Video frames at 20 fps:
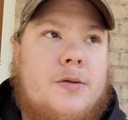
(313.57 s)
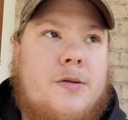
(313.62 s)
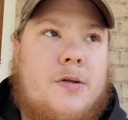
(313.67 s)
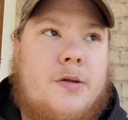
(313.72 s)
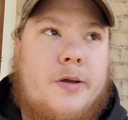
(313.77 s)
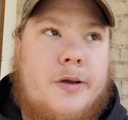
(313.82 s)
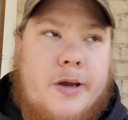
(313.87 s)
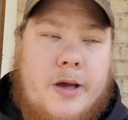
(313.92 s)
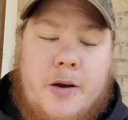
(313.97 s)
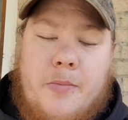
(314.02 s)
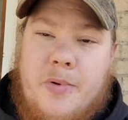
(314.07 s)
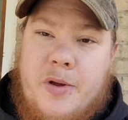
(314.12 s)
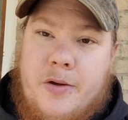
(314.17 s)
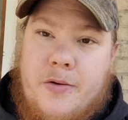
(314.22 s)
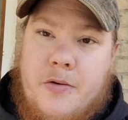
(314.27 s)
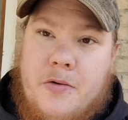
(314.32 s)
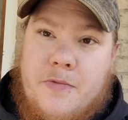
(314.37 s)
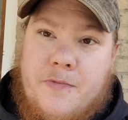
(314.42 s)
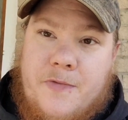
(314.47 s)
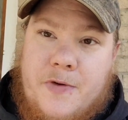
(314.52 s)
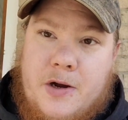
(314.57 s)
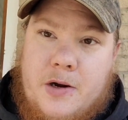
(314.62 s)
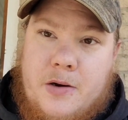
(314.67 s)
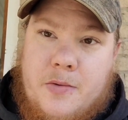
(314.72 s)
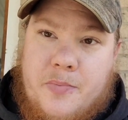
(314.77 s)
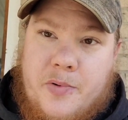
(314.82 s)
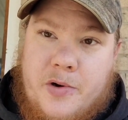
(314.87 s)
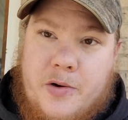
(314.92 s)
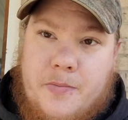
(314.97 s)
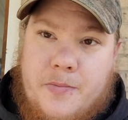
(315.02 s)
So you got to be your own fire
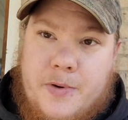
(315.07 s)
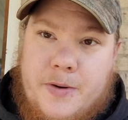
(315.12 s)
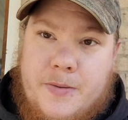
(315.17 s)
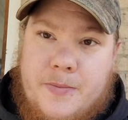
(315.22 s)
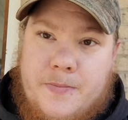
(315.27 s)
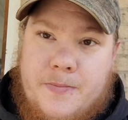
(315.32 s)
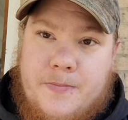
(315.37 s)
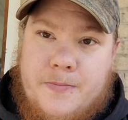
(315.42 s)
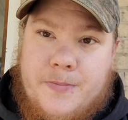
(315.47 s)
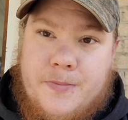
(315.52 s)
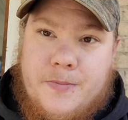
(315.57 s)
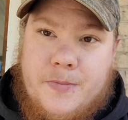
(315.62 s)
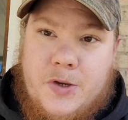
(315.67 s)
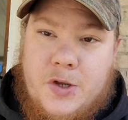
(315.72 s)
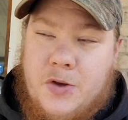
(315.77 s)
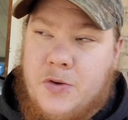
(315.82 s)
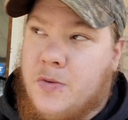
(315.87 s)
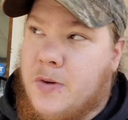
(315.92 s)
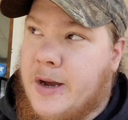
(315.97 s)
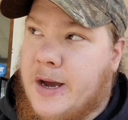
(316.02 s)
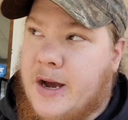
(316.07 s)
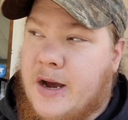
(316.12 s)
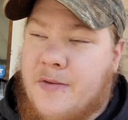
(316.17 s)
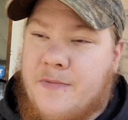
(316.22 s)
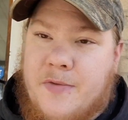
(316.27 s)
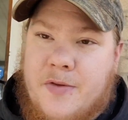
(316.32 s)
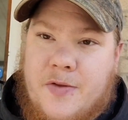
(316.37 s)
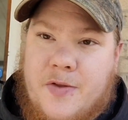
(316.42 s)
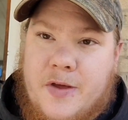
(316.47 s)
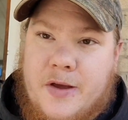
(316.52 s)
department. Do you
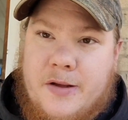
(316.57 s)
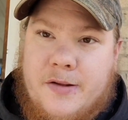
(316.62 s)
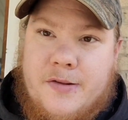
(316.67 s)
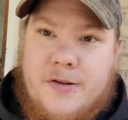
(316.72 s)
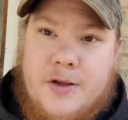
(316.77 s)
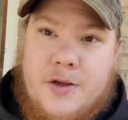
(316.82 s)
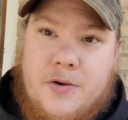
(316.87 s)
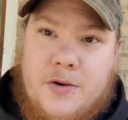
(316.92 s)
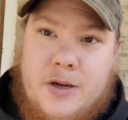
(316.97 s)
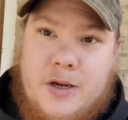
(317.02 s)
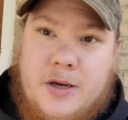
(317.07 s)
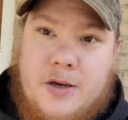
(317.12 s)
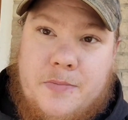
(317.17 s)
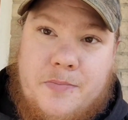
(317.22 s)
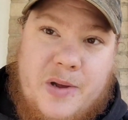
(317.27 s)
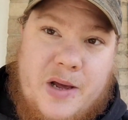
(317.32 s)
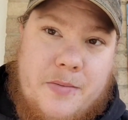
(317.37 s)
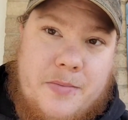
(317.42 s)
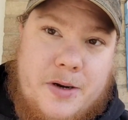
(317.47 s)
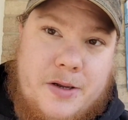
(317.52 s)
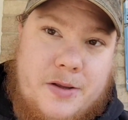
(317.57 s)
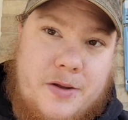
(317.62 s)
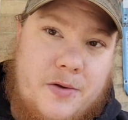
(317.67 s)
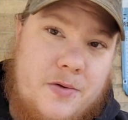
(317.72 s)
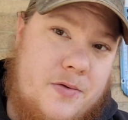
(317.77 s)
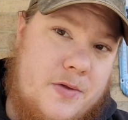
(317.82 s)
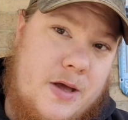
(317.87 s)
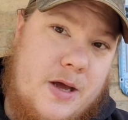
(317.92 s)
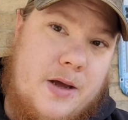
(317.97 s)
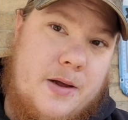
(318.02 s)
have the things that you need to be able to
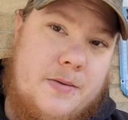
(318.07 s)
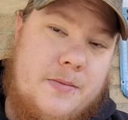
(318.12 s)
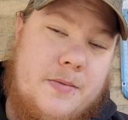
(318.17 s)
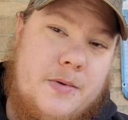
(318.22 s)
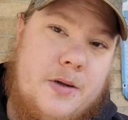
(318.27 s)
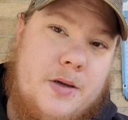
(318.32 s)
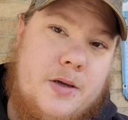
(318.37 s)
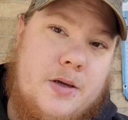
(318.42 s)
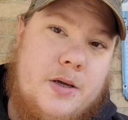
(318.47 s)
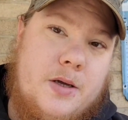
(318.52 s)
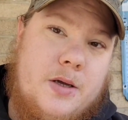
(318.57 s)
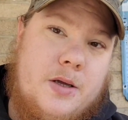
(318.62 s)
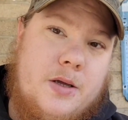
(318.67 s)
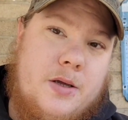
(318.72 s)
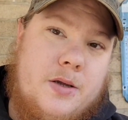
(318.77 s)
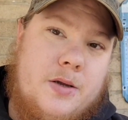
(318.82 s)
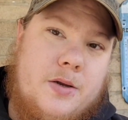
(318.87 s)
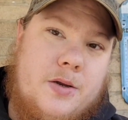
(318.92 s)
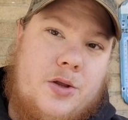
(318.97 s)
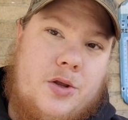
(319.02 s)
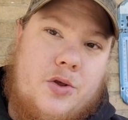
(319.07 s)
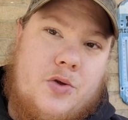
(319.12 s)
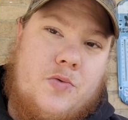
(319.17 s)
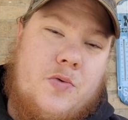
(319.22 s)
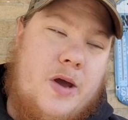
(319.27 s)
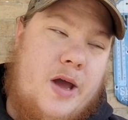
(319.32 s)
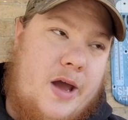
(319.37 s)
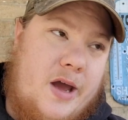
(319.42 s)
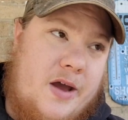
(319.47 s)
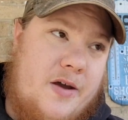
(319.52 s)
do that? Do
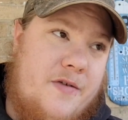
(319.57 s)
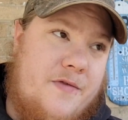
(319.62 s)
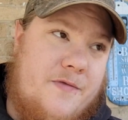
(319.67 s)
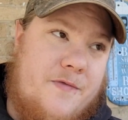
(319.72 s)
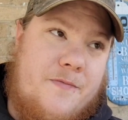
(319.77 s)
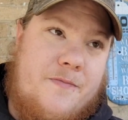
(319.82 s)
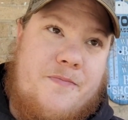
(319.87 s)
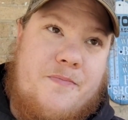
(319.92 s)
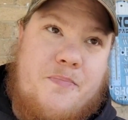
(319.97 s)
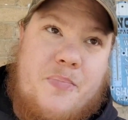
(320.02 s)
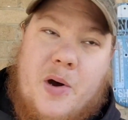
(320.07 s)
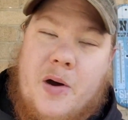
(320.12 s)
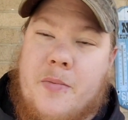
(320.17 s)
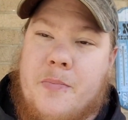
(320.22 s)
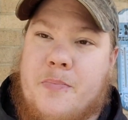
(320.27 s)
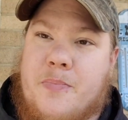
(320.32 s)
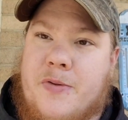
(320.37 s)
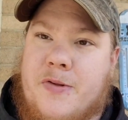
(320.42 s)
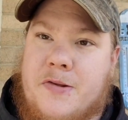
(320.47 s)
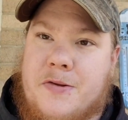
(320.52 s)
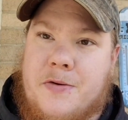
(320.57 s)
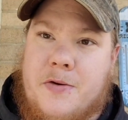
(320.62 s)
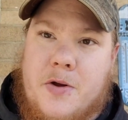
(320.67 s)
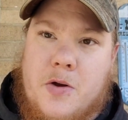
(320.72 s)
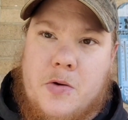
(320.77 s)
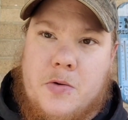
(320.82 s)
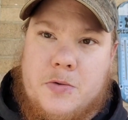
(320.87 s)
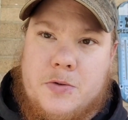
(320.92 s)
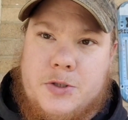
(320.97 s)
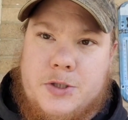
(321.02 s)
you have pumps and
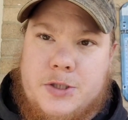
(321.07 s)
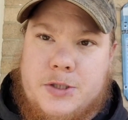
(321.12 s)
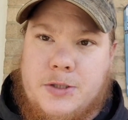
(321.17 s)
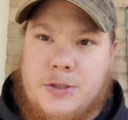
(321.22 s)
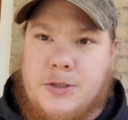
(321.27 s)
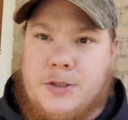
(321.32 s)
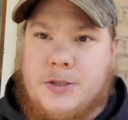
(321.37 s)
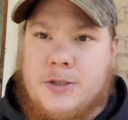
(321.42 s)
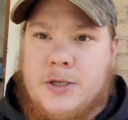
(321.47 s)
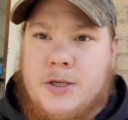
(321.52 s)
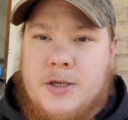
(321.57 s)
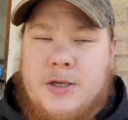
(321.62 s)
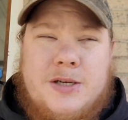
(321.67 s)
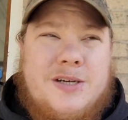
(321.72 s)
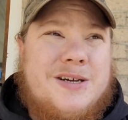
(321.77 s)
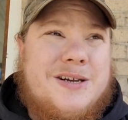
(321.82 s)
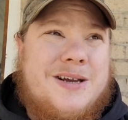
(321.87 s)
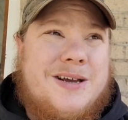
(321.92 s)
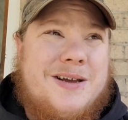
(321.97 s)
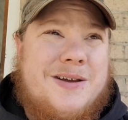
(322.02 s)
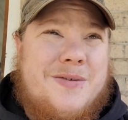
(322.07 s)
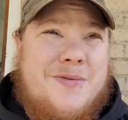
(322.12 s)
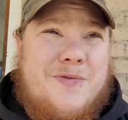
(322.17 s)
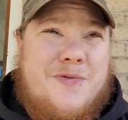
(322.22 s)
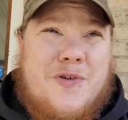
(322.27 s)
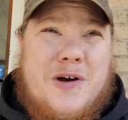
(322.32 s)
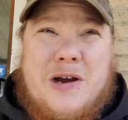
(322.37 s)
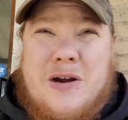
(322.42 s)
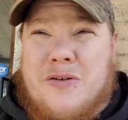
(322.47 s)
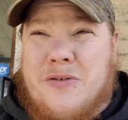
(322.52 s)
hoses and
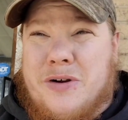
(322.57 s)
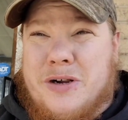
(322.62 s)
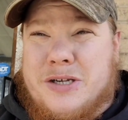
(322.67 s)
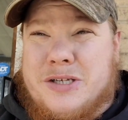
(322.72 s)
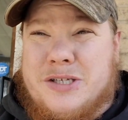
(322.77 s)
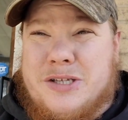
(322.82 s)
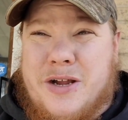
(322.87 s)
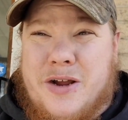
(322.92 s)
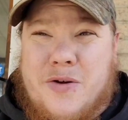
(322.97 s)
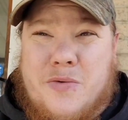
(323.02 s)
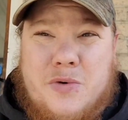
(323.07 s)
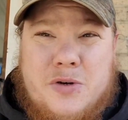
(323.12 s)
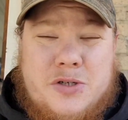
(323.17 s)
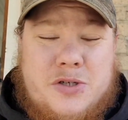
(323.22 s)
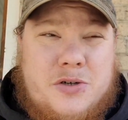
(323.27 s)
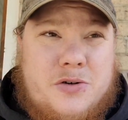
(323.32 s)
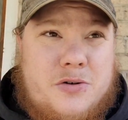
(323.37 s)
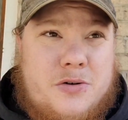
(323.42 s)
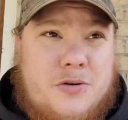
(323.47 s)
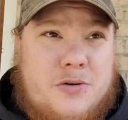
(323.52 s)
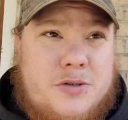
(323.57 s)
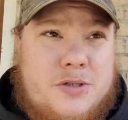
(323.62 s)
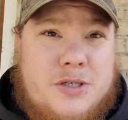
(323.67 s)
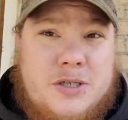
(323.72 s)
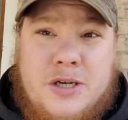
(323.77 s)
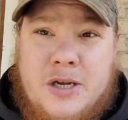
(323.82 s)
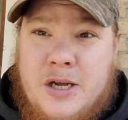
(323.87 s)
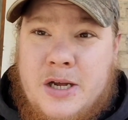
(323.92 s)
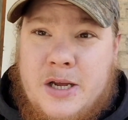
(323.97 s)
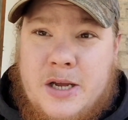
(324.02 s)
fire extinguishers
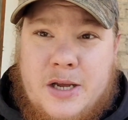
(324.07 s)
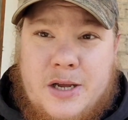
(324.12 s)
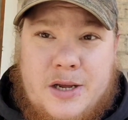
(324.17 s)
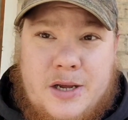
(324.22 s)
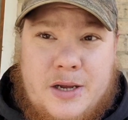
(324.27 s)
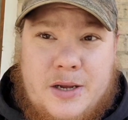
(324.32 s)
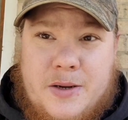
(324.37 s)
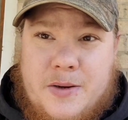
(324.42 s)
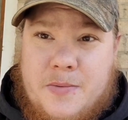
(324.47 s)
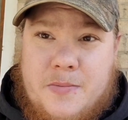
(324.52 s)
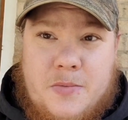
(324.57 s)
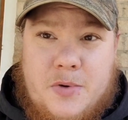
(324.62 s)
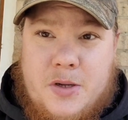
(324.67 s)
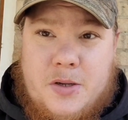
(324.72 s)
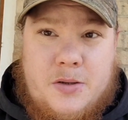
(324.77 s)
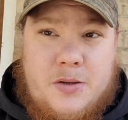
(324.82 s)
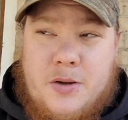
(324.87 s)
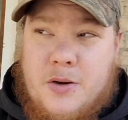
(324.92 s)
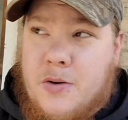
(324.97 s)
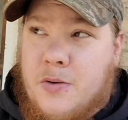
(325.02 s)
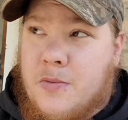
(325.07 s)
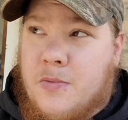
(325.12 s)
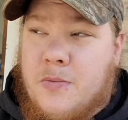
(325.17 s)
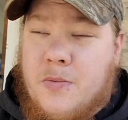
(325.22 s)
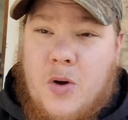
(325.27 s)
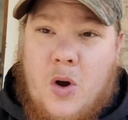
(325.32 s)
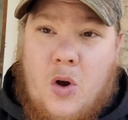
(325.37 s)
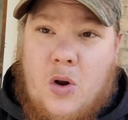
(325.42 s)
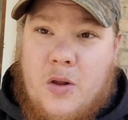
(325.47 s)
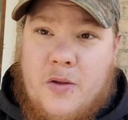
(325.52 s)
and,
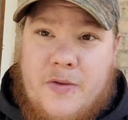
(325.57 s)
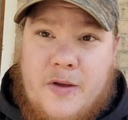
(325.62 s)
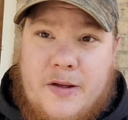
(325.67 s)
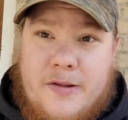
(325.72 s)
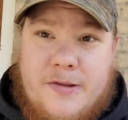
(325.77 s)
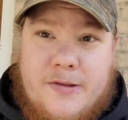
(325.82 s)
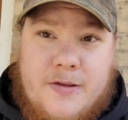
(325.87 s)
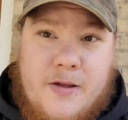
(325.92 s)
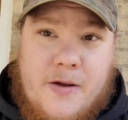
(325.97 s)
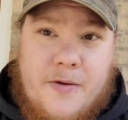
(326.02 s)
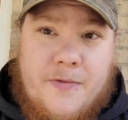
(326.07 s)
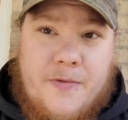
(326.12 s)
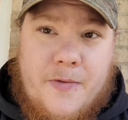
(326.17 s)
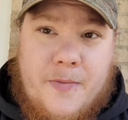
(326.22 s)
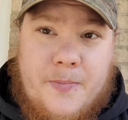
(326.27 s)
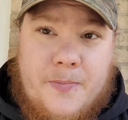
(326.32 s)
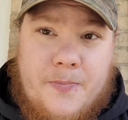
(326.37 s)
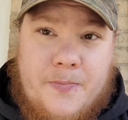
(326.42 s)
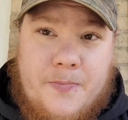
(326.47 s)
all of that stuff?